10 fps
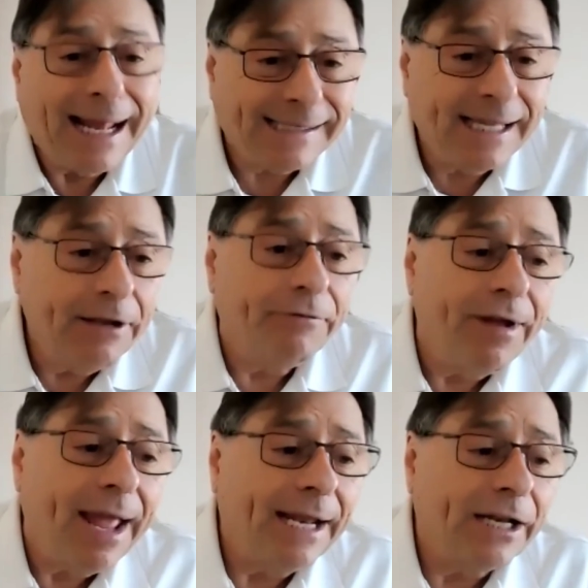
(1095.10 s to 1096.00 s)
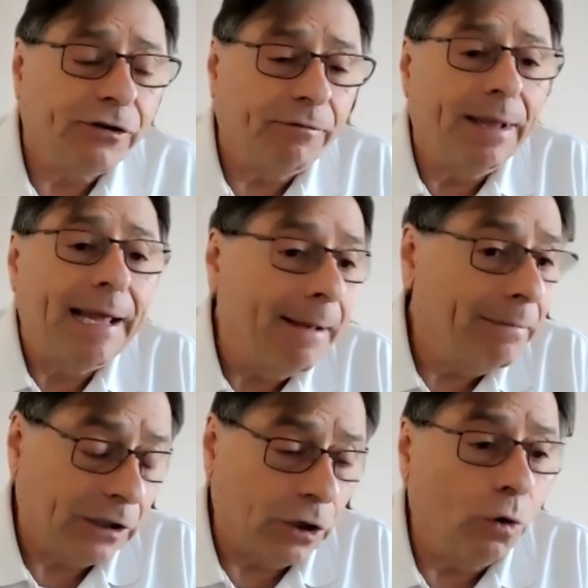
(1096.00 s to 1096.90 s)
the advantage of being
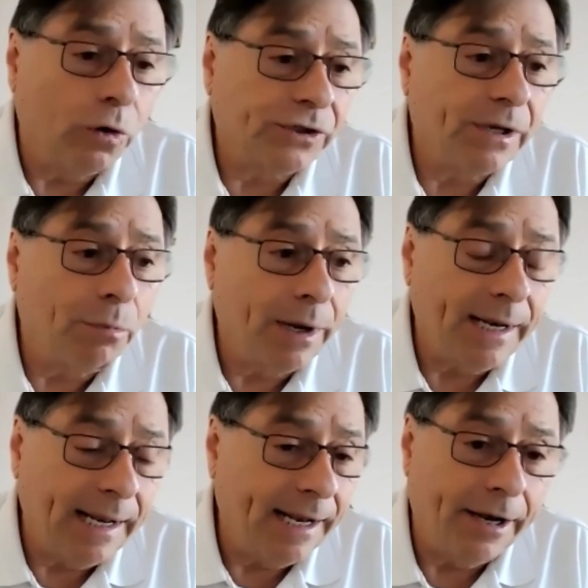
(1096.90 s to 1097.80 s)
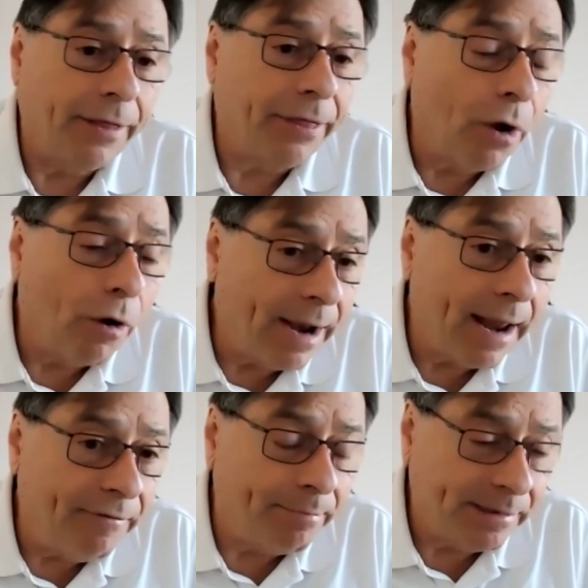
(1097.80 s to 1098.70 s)
able to call someone in an
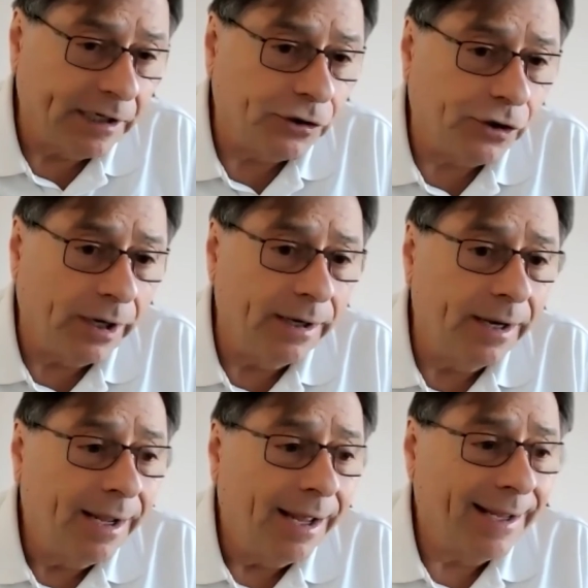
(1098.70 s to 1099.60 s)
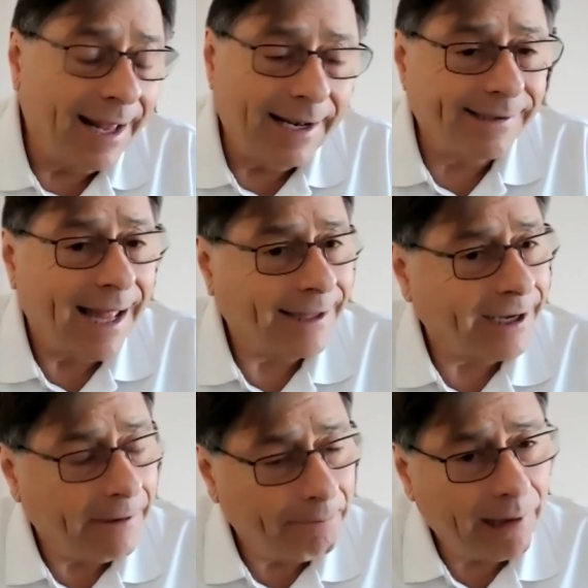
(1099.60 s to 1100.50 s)
authoritative position. Again, it's not to
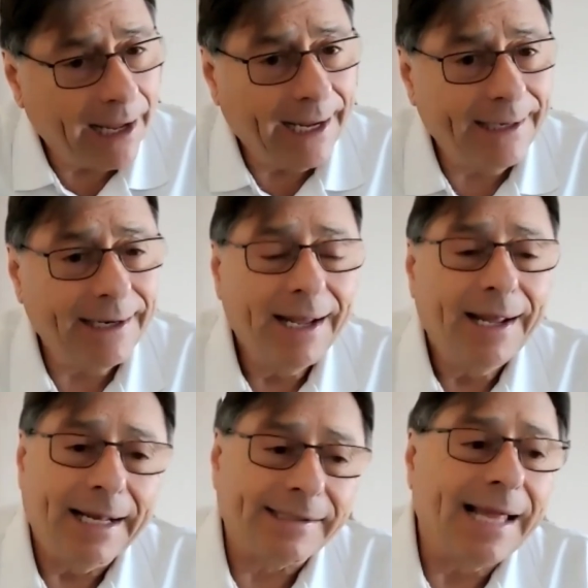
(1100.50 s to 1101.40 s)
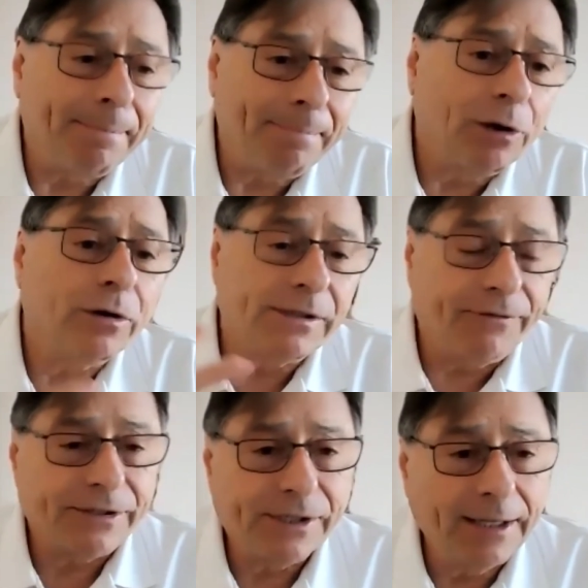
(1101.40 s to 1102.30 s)
complain. It's not because the
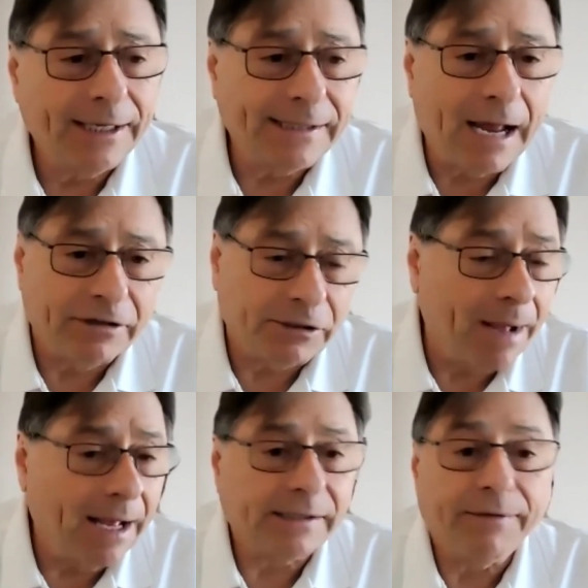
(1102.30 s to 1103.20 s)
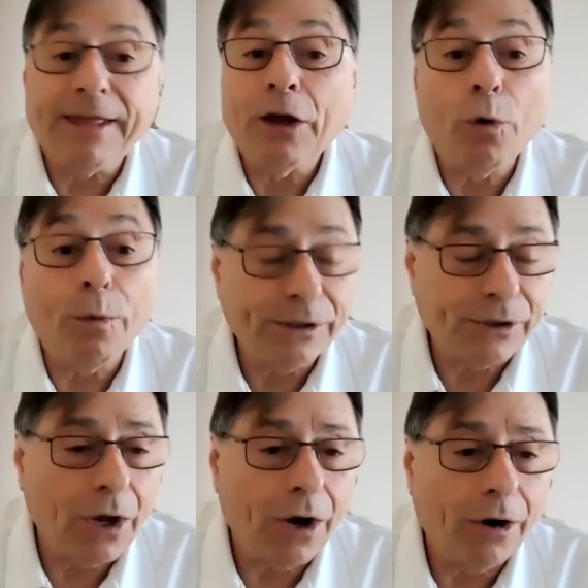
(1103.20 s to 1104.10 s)
facility is not responsive. They always
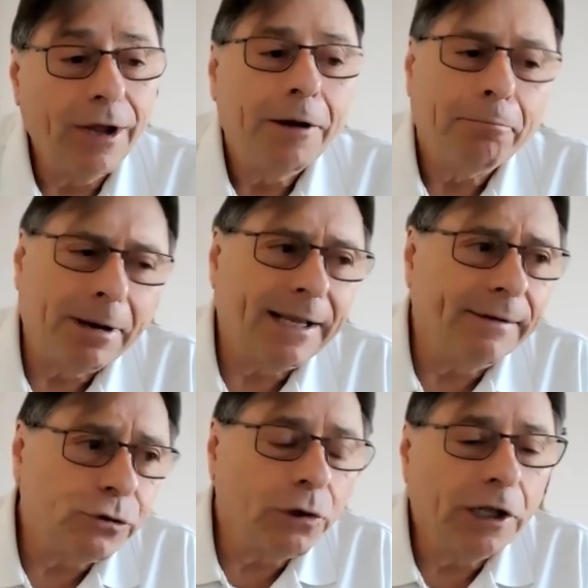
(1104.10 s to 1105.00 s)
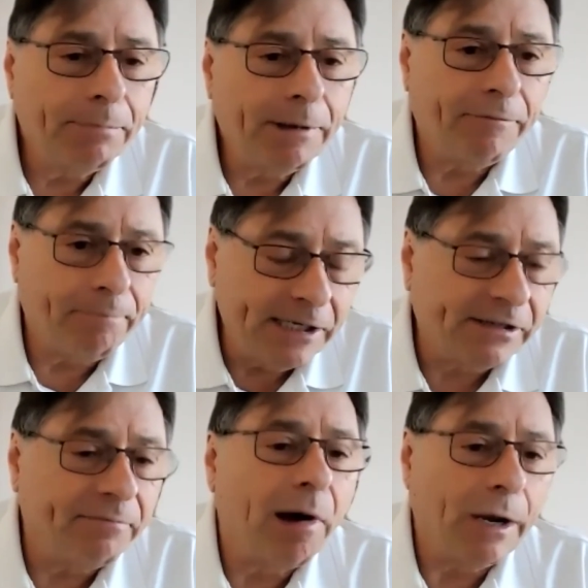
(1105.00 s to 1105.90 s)
are. But it gives you a little bit of peace
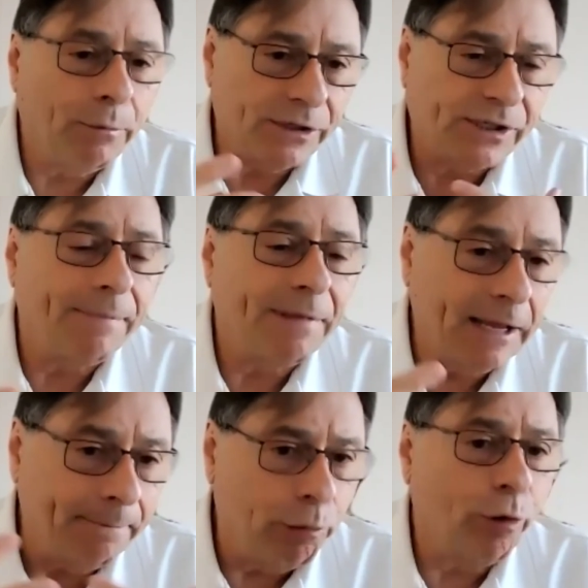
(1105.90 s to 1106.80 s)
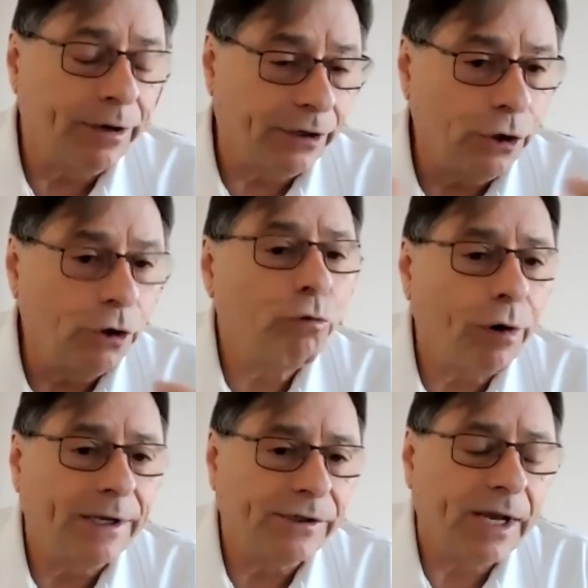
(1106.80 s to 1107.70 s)
of mind when something important to your
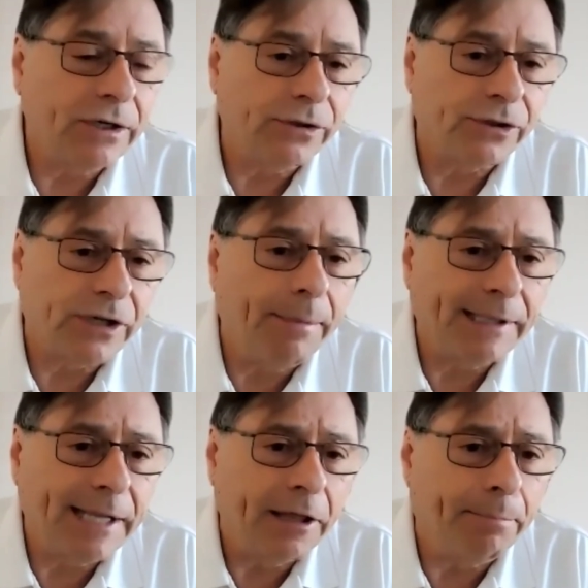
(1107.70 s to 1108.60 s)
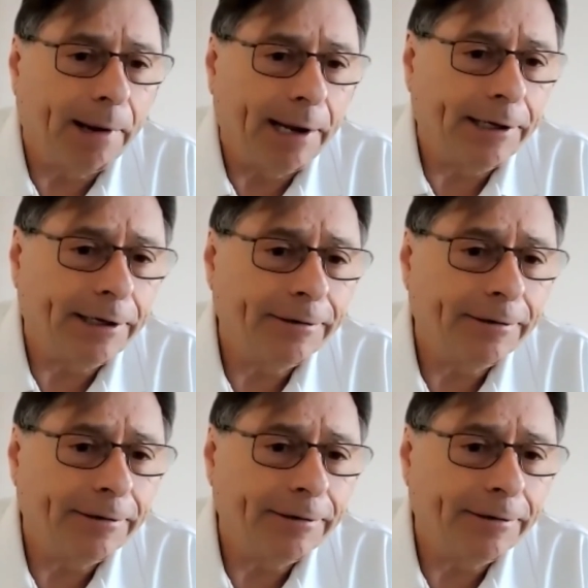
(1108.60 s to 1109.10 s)
organization is coming down the pike.